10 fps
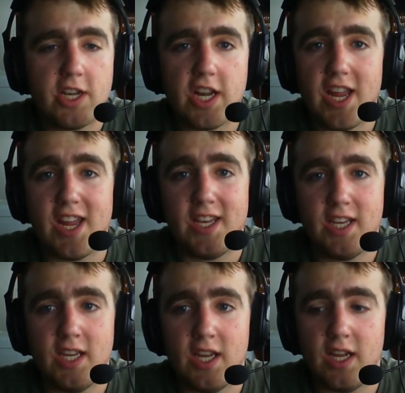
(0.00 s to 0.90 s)
much
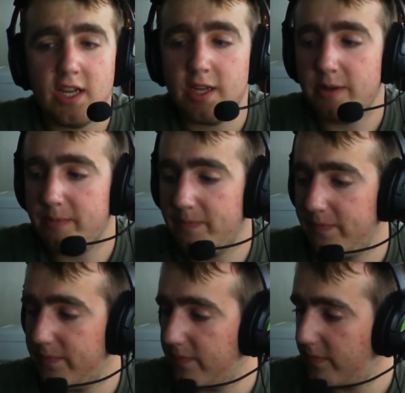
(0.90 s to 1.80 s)
it. Um,
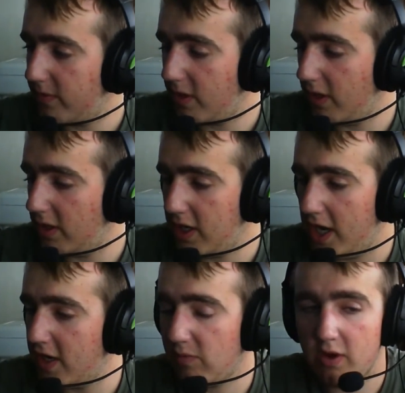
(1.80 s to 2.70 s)

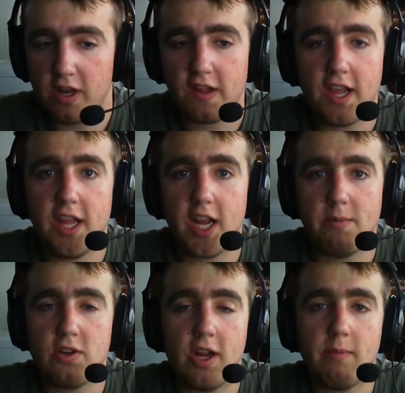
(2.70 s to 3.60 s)
I just wanted to say that
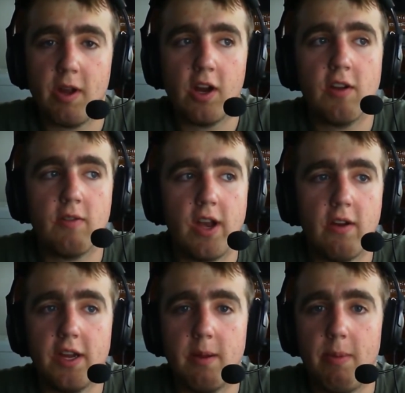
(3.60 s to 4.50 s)
I'm trying my hardest right
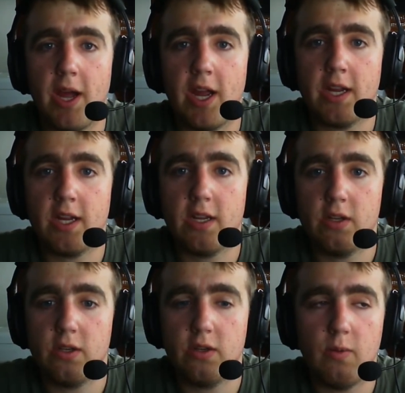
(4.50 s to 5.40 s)
now to get back
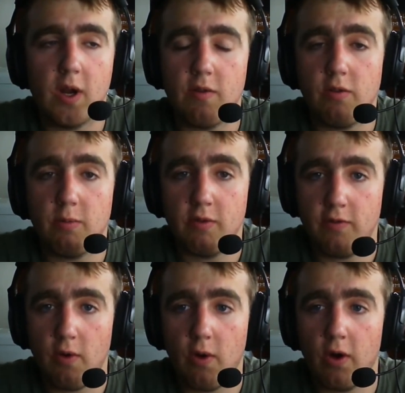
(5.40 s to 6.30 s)
to what I was doing
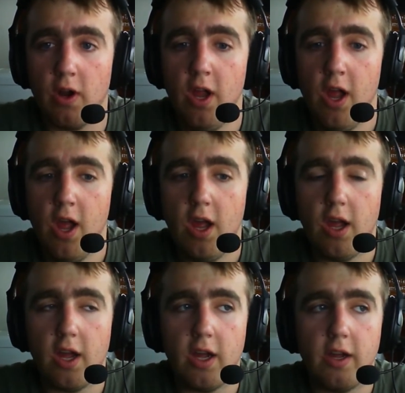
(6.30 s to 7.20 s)
before.
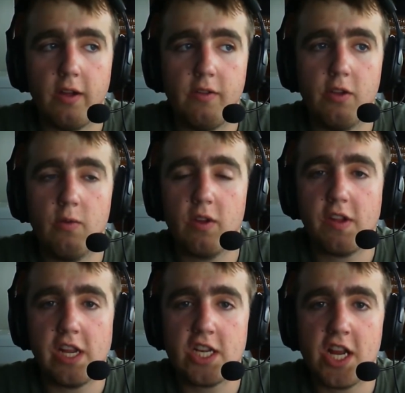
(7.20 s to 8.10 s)
Uh, you will
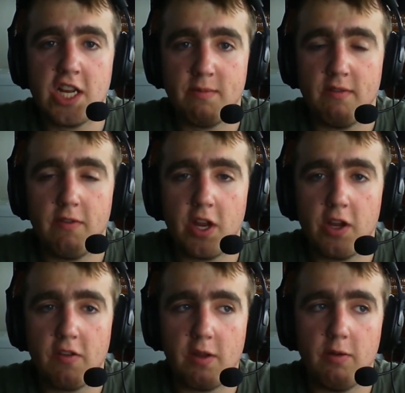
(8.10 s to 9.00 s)
see a change in my
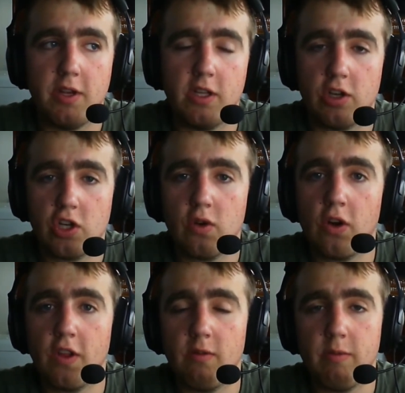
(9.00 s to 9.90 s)
videos. They will be a little
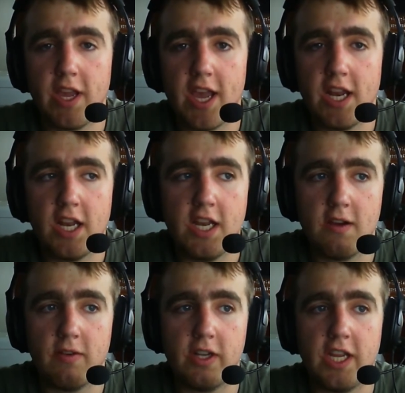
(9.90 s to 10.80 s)
shorter. They will be edited
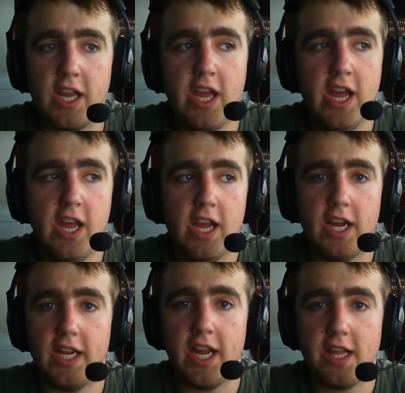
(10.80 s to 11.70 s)
differently.
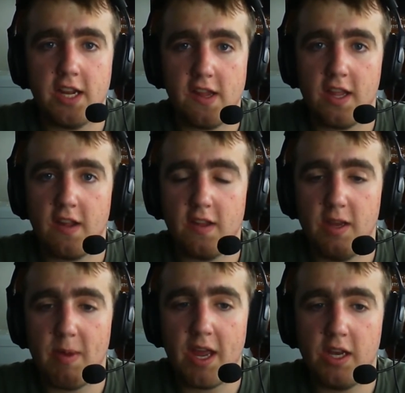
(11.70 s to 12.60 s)
Again, that is thanks to
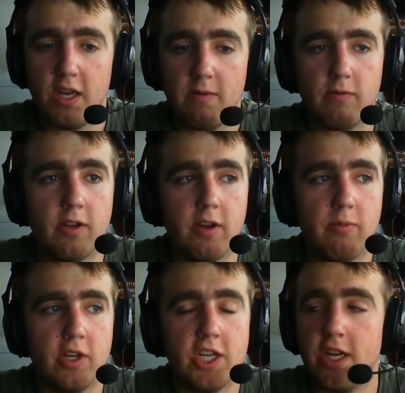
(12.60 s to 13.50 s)
Demanda. I'm very
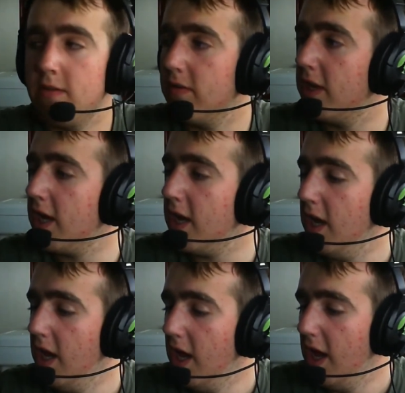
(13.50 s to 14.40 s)
appreciative of
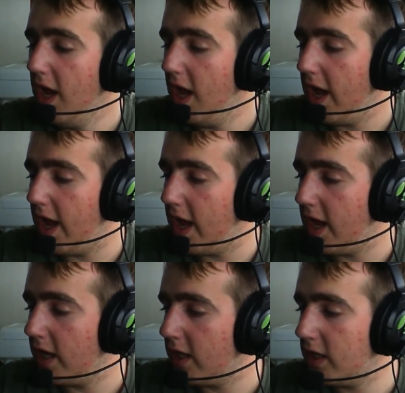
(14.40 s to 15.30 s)
that.
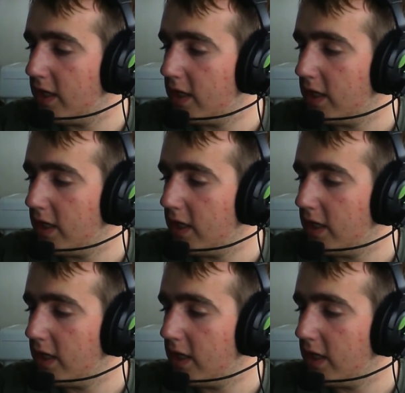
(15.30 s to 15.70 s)
And